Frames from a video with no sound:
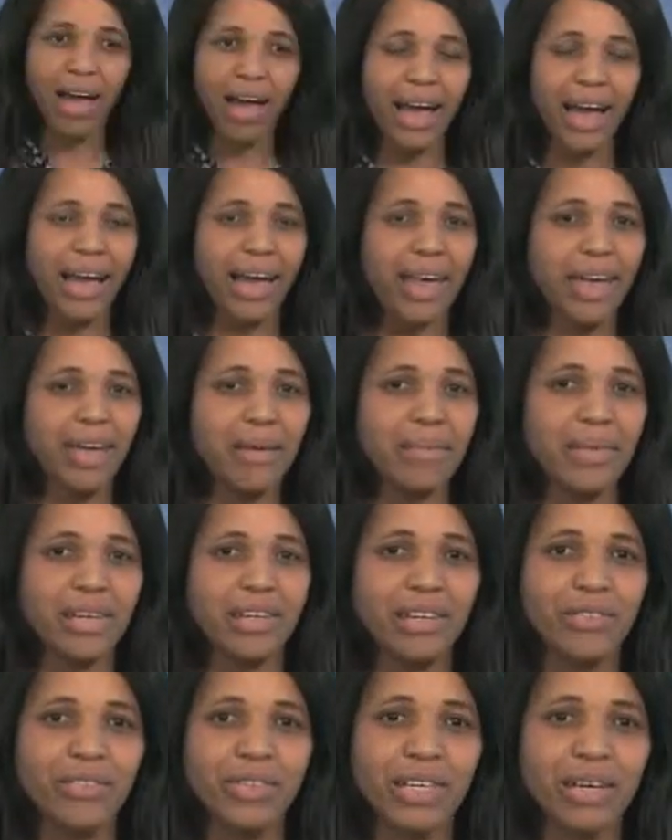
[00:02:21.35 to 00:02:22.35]
I am
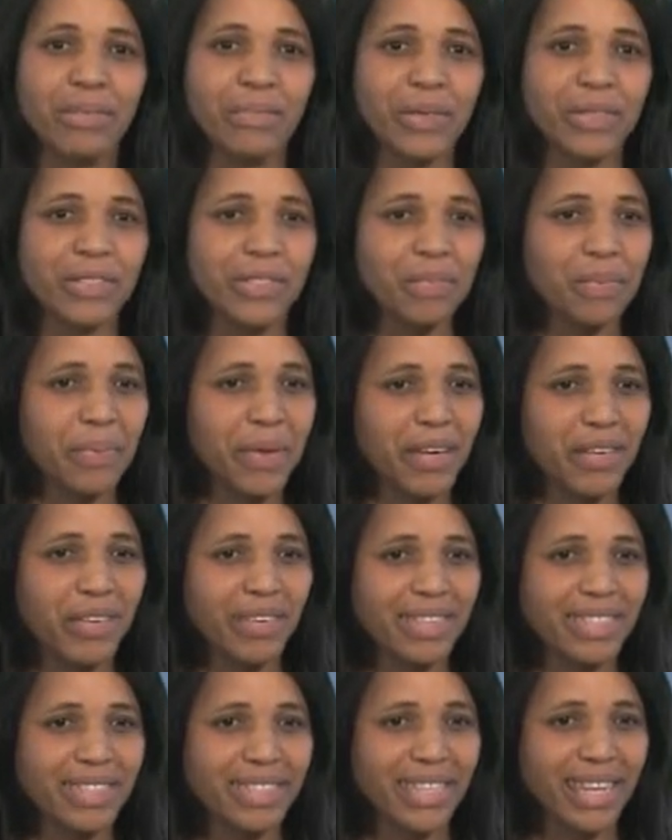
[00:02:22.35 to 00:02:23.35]
living a
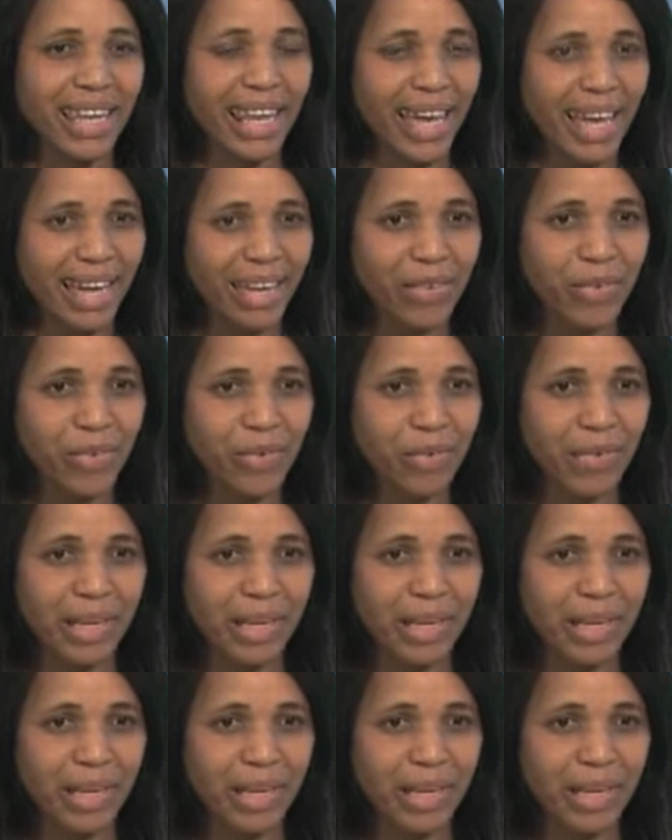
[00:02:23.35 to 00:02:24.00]
prosperous life.